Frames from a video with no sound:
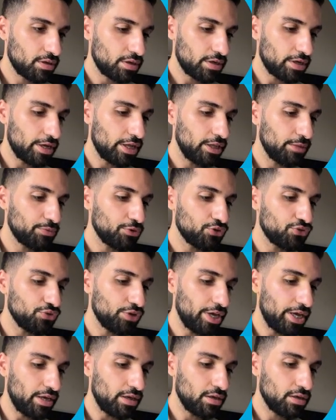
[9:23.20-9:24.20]
help you
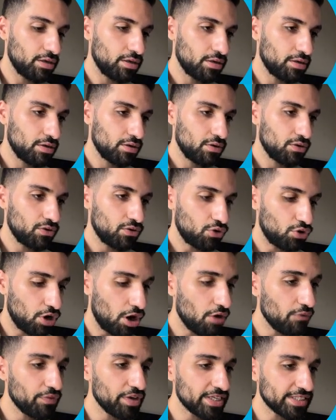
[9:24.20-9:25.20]
today? Or
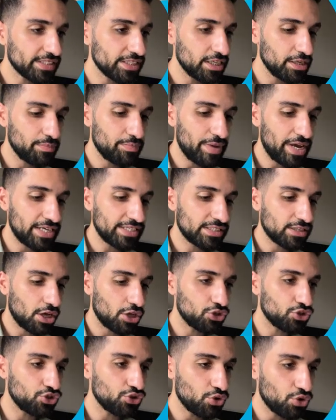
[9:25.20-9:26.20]
obviously based
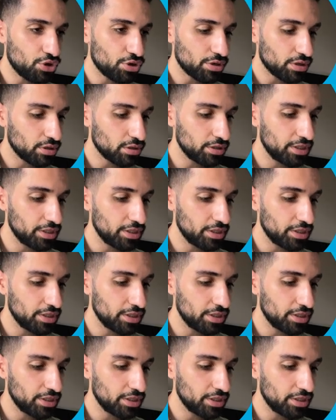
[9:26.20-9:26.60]
on your